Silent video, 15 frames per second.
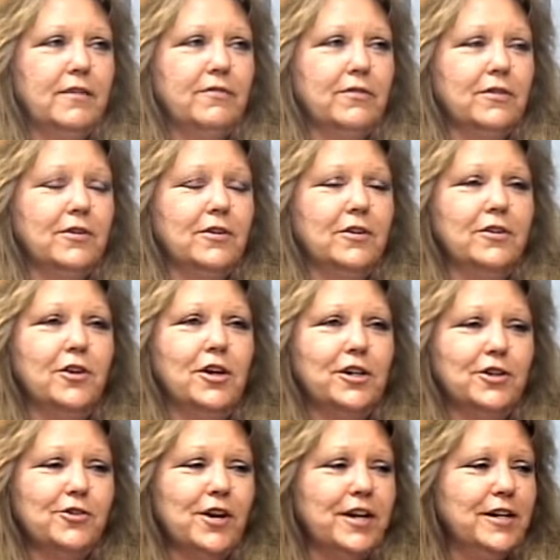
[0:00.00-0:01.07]
have a lot
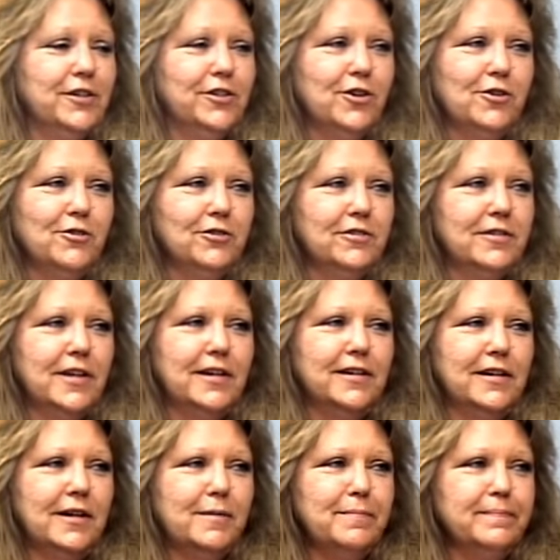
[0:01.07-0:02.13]
of great adults that
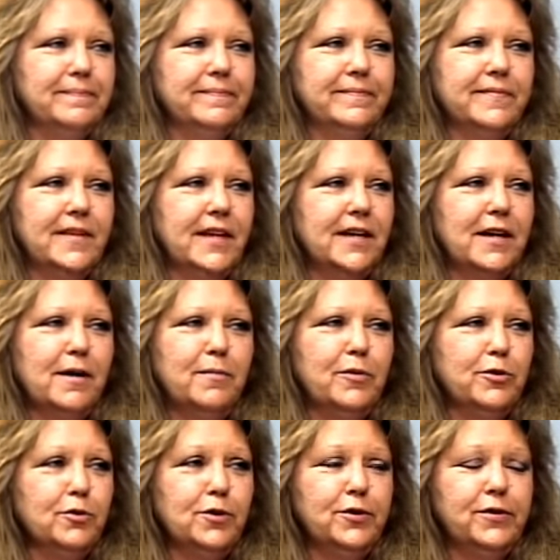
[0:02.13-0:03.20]
um, they come
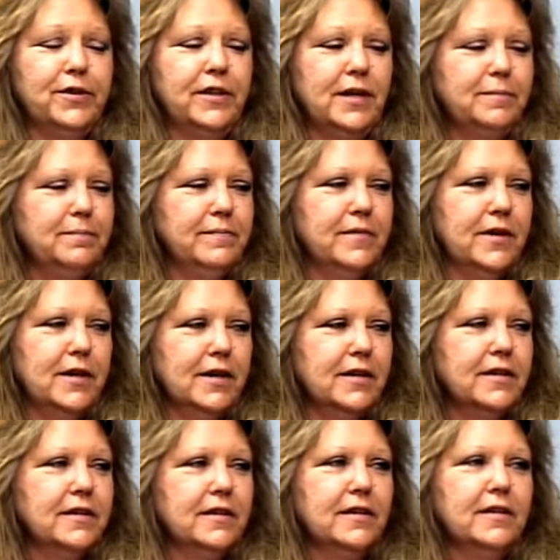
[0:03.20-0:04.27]
through and they, uh,
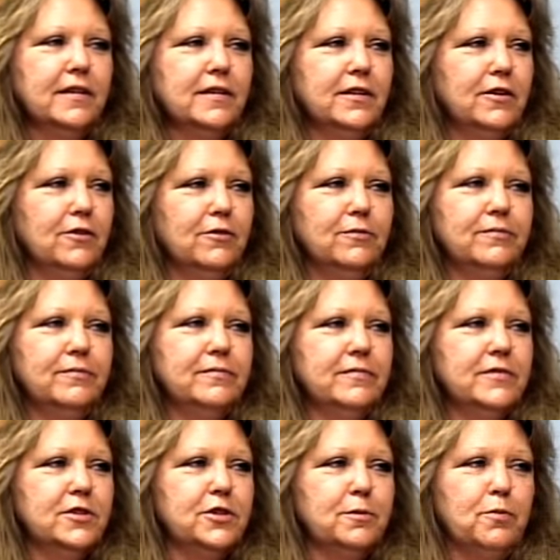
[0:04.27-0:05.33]
they'll
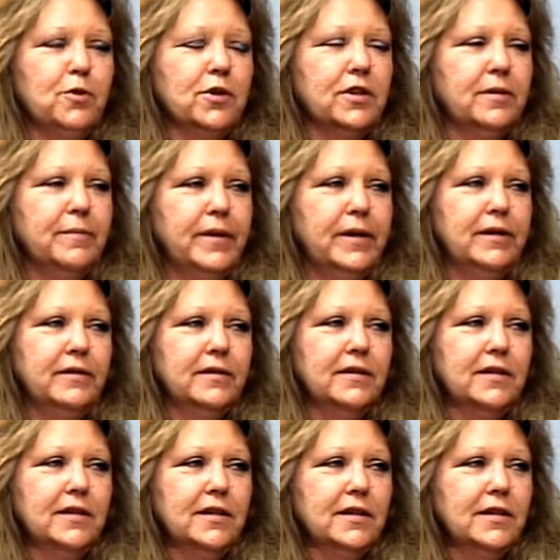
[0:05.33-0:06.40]
support them in
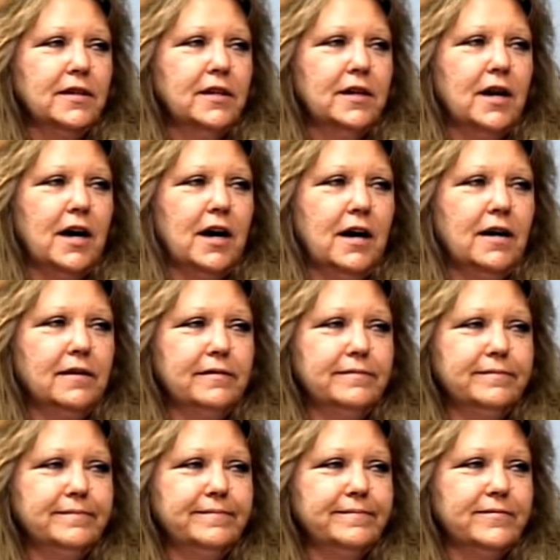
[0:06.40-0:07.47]
uh,
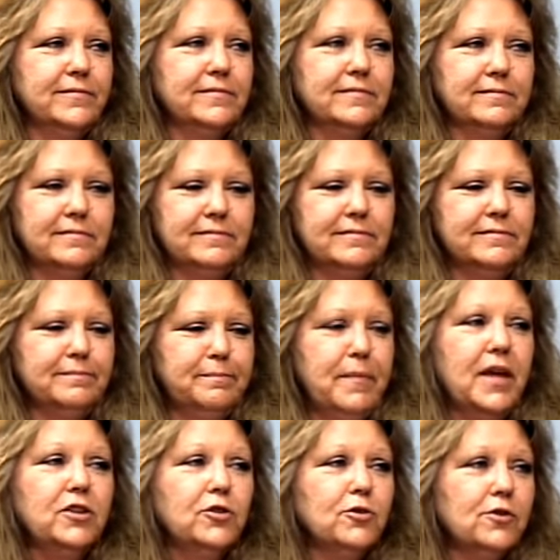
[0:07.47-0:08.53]

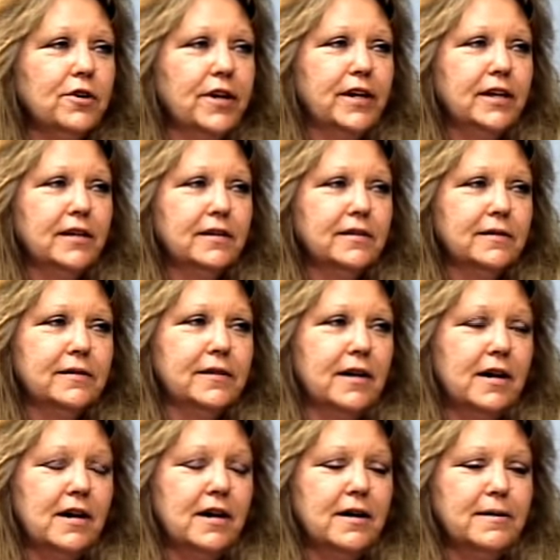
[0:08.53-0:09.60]
mentoring,
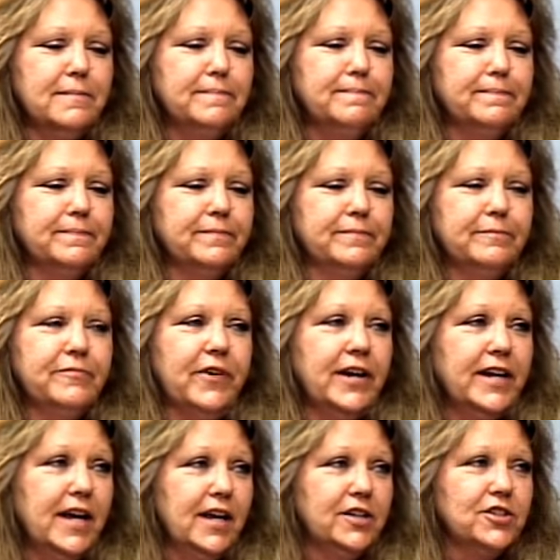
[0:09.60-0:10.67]
um,
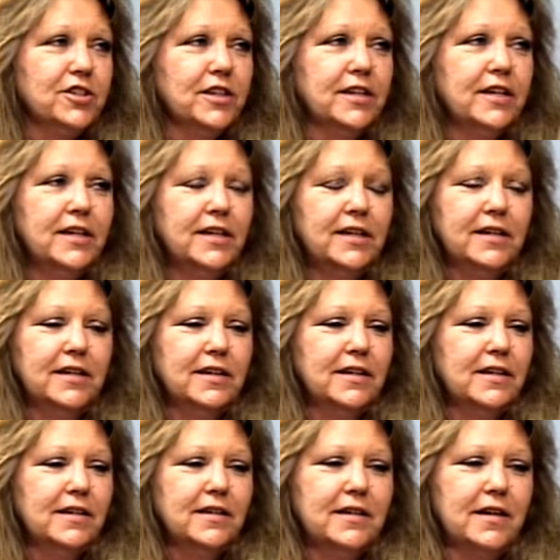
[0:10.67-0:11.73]
financially,
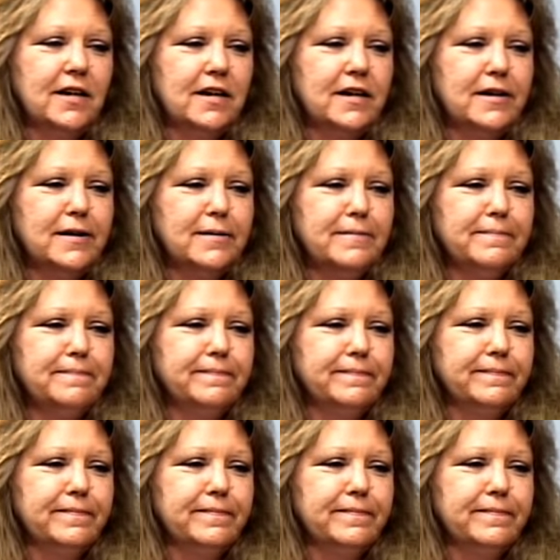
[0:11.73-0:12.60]
um,